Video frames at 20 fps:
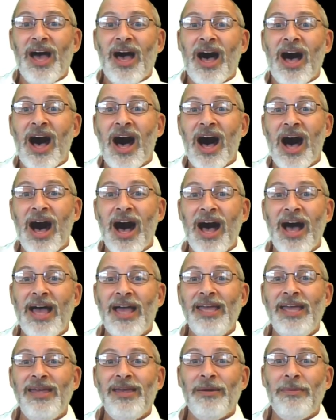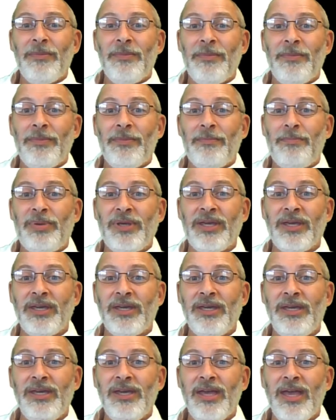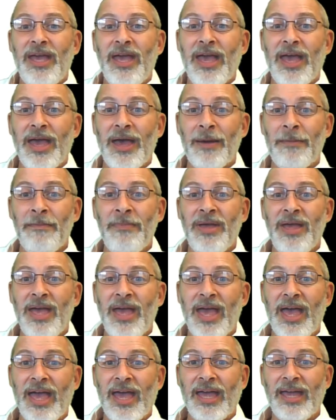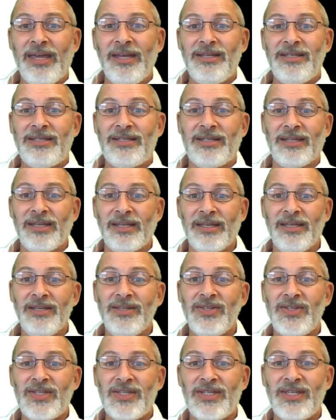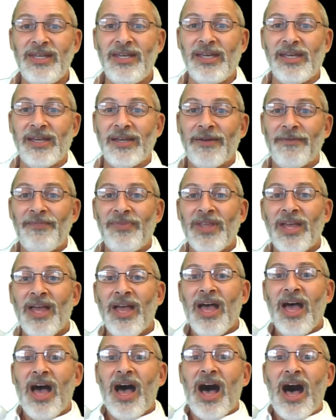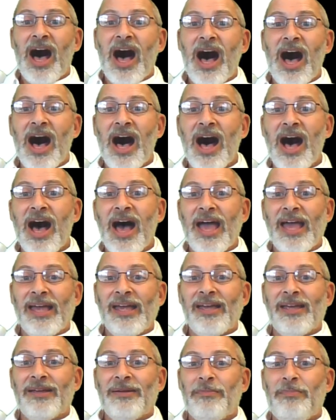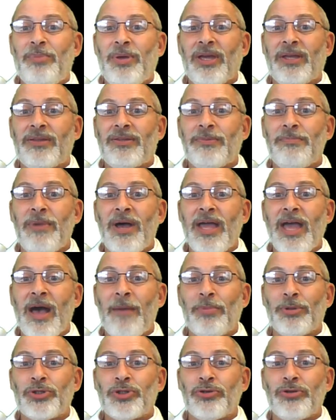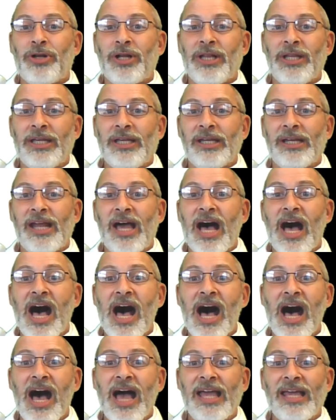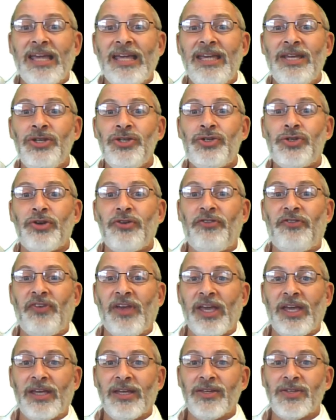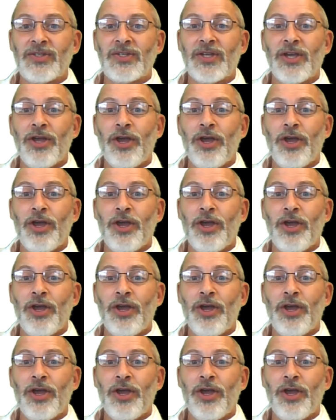I, P, M, A, T, C. I picked my apple tree clean. I, interphase.